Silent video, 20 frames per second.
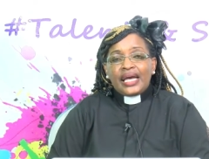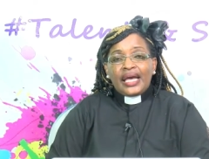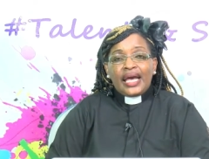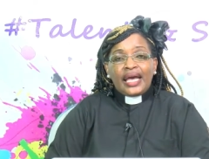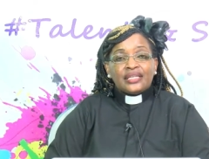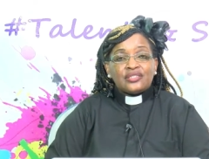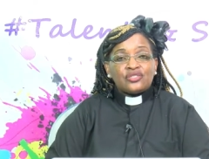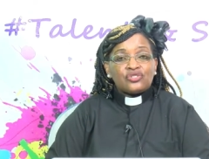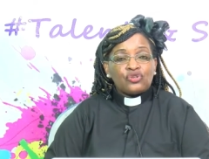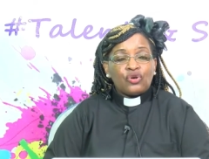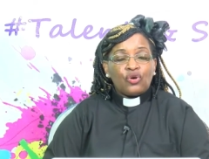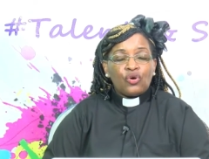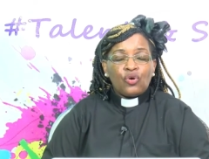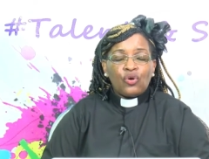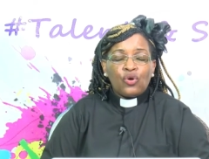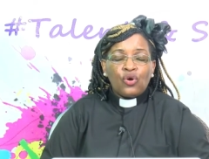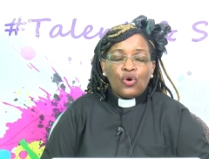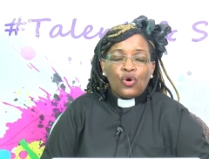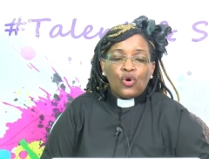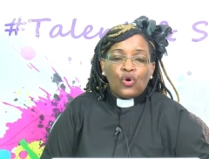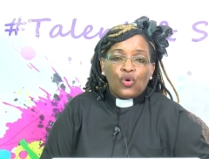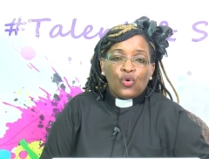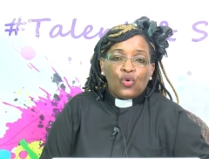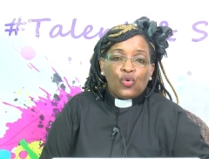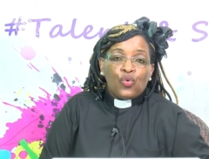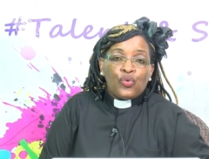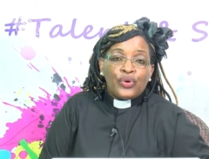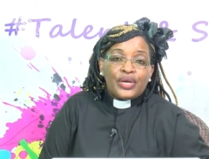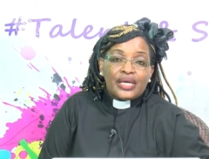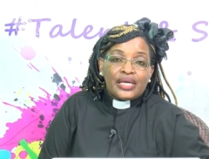And so
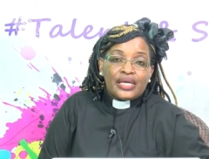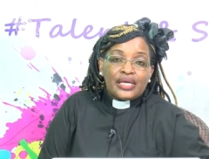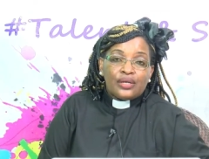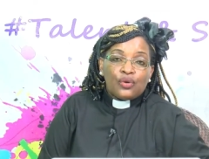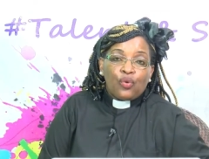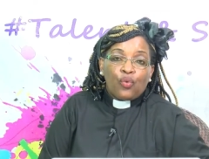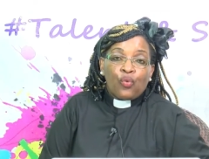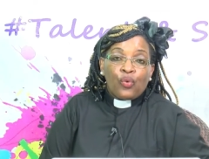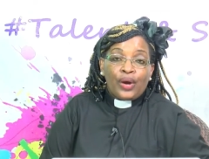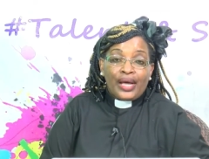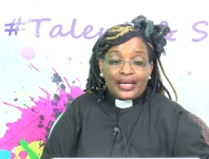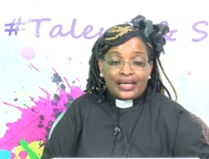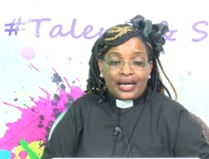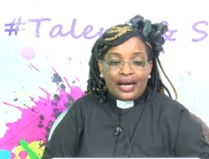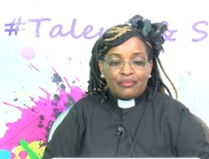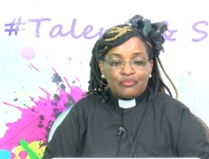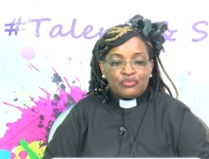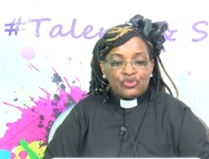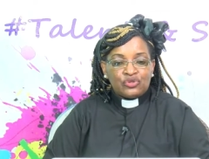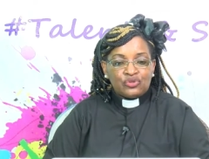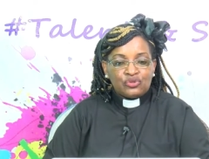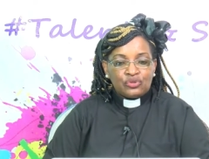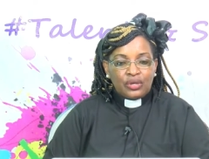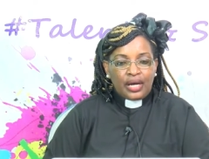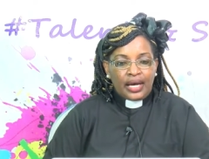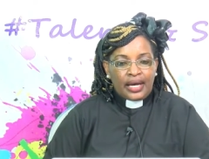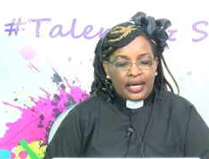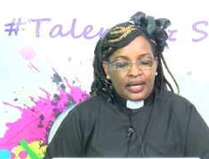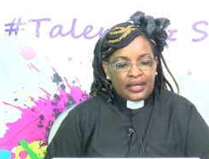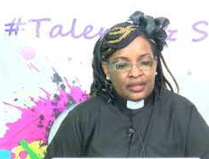we welcome you
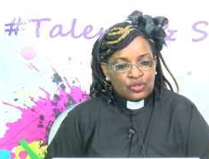uh,